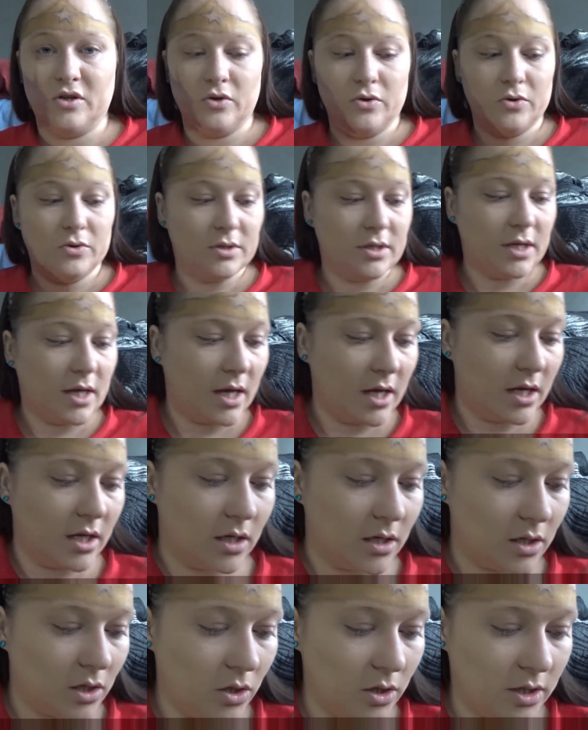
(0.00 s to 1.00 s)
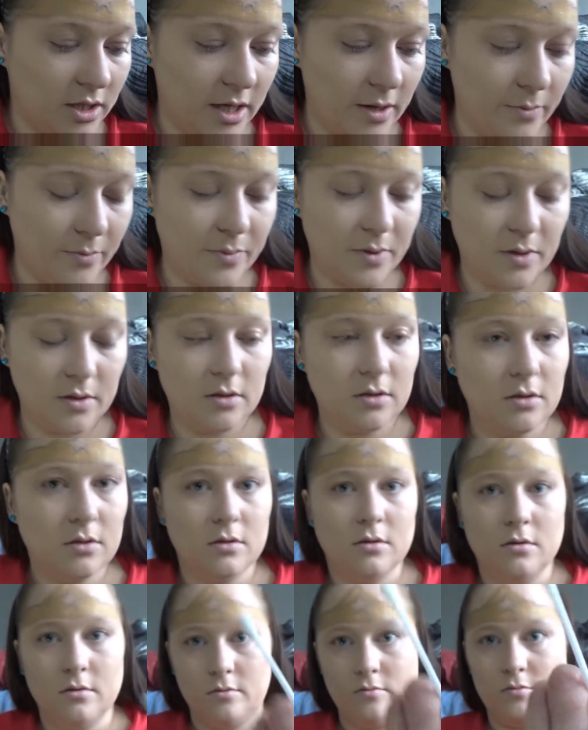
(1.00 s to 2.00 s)
use a Q-tip
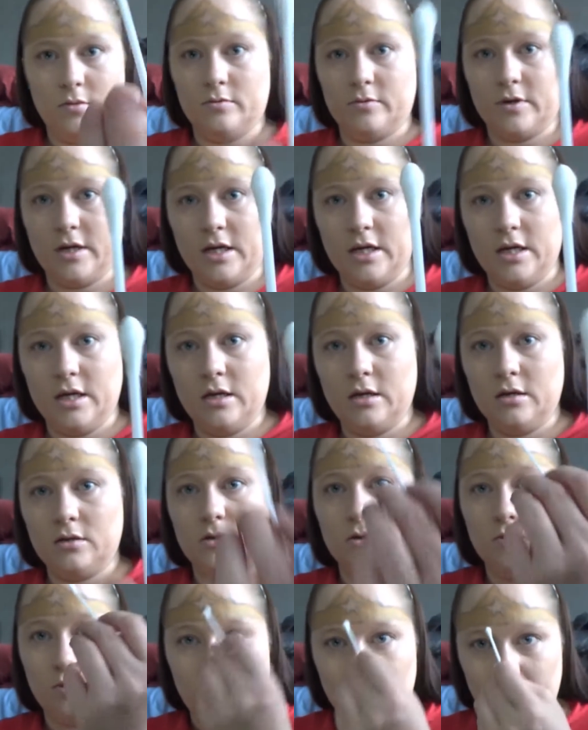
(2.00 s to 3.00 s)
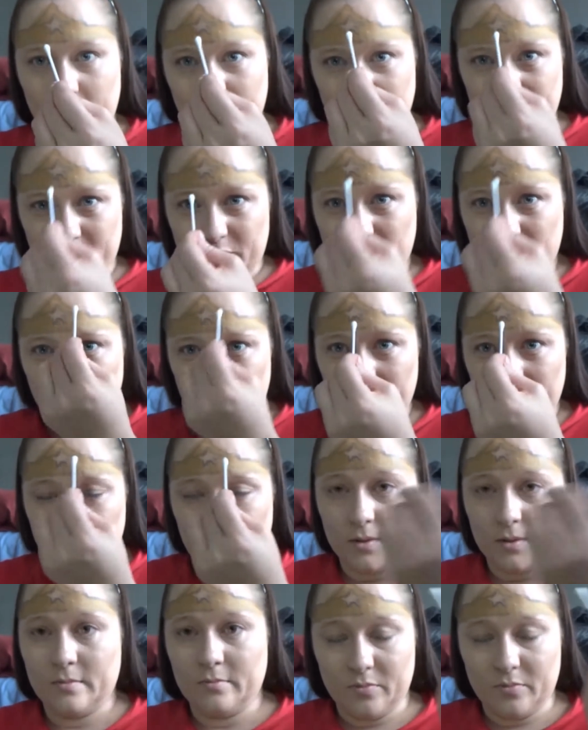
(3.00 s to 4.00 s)
right here to probably
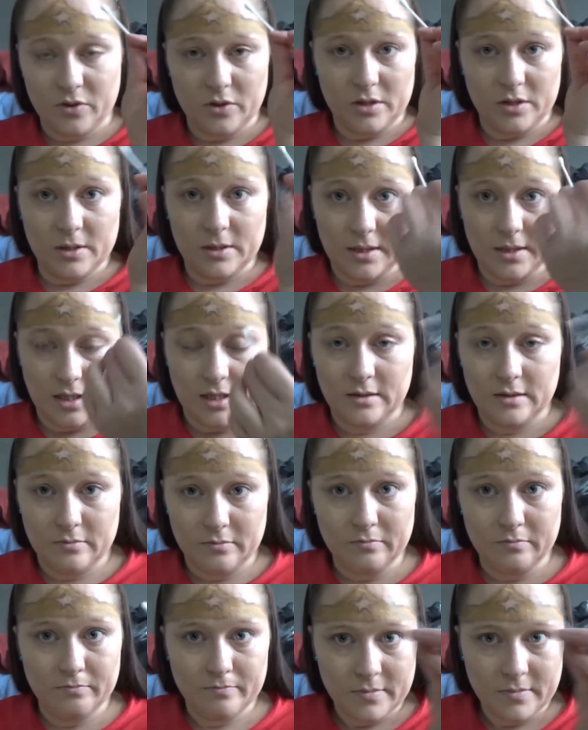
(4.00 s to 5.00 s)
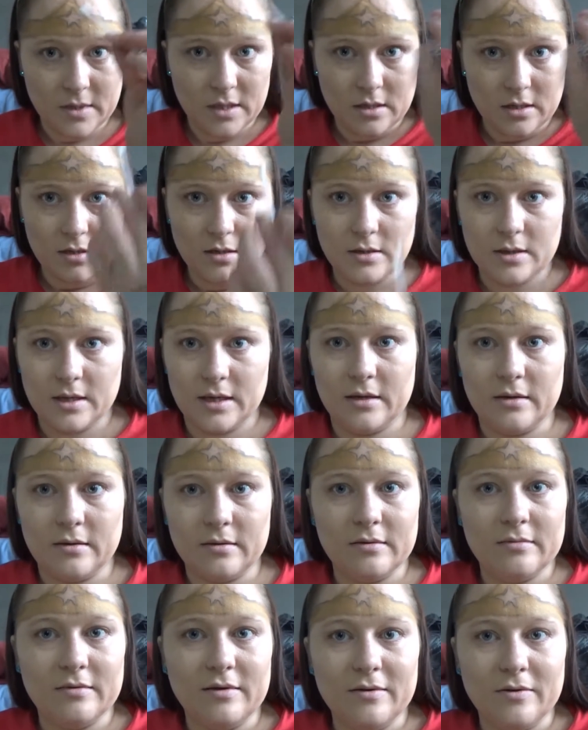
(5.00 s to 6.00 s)
put the thing
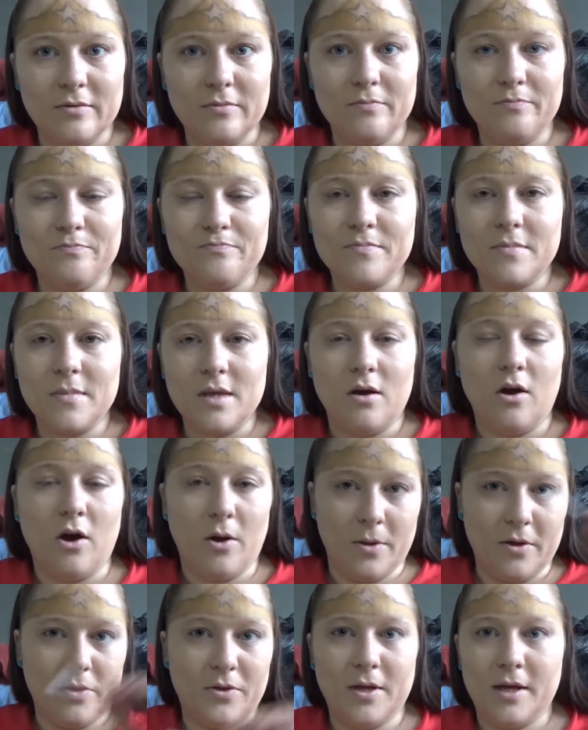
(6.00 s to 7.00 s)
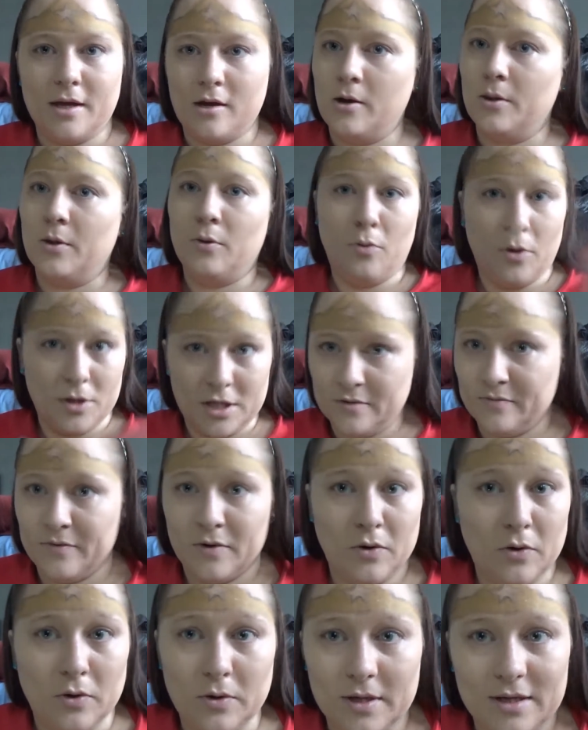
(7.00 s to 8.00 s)
on the thing on the
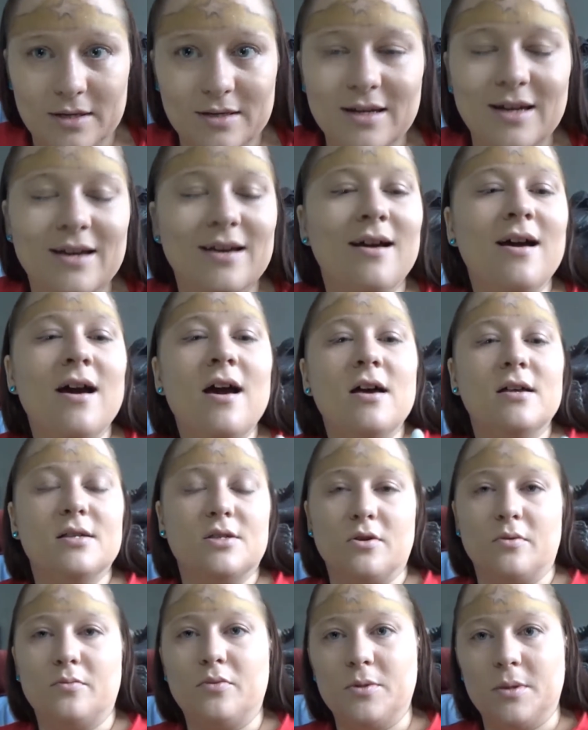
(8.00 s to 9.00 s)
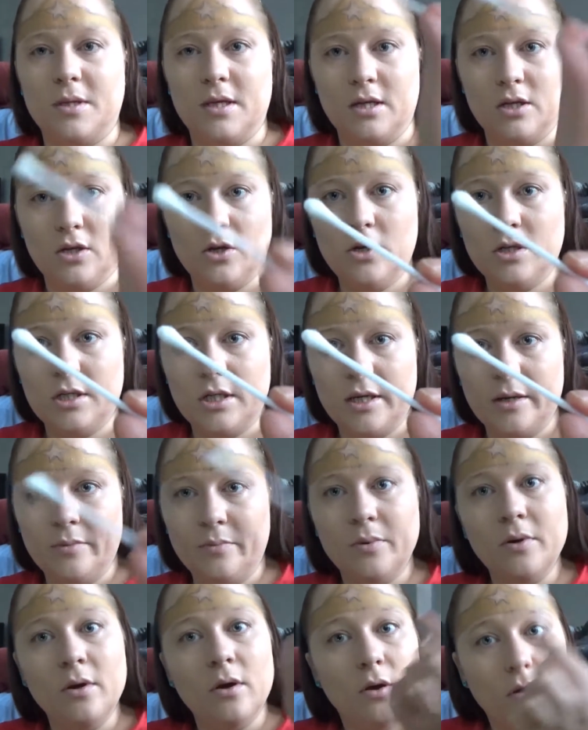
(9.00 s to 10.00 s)
whatchamacallit. So I can put the Q-tip
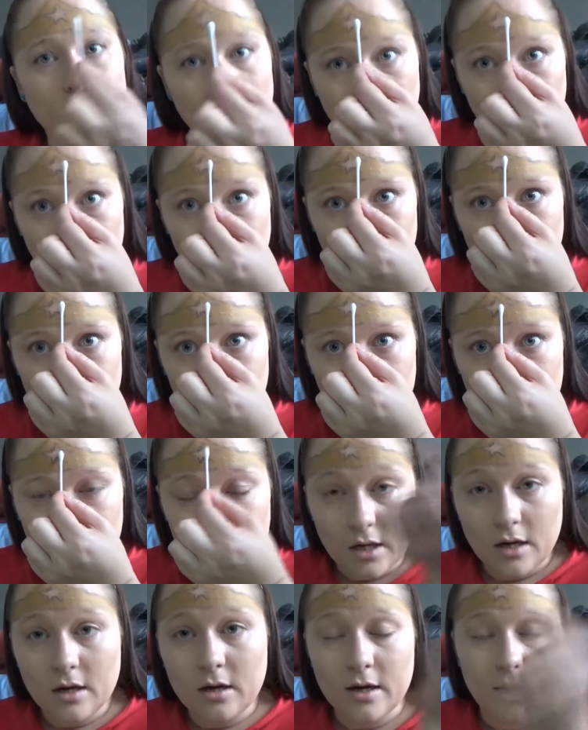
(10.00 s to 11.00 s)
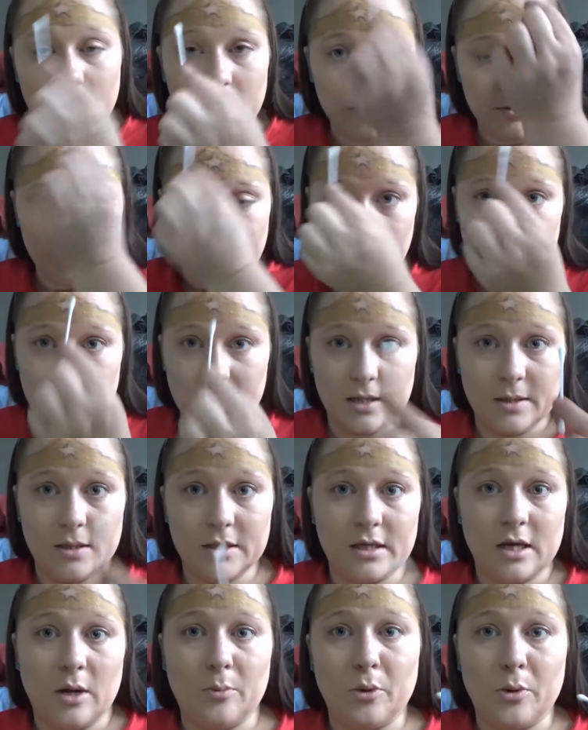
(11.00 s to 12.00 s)
on the star and paint in the
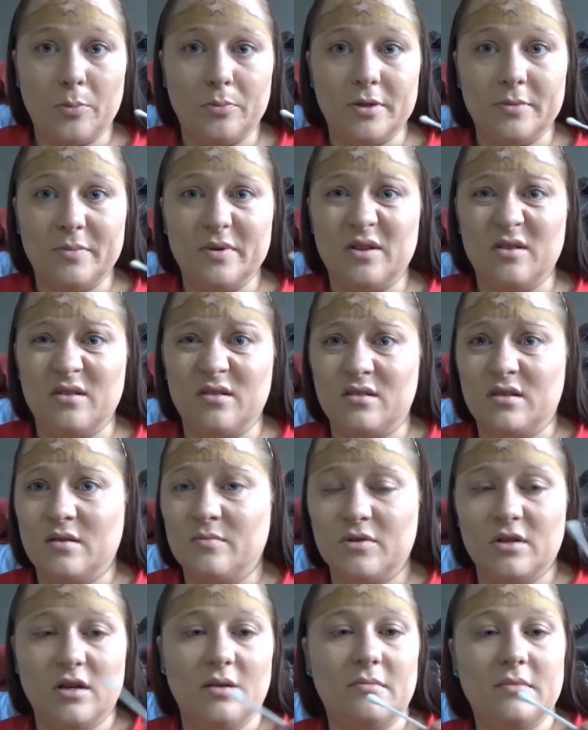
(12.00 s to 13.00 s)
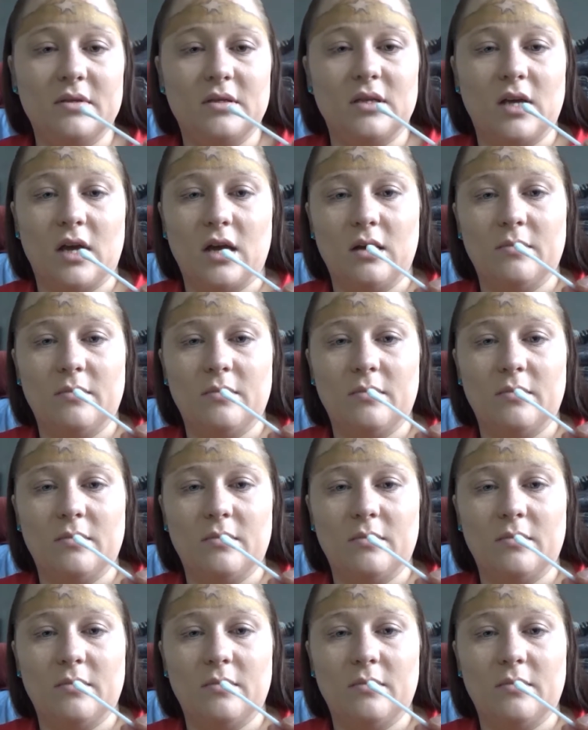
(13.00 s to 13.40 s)
star properly, because sometimes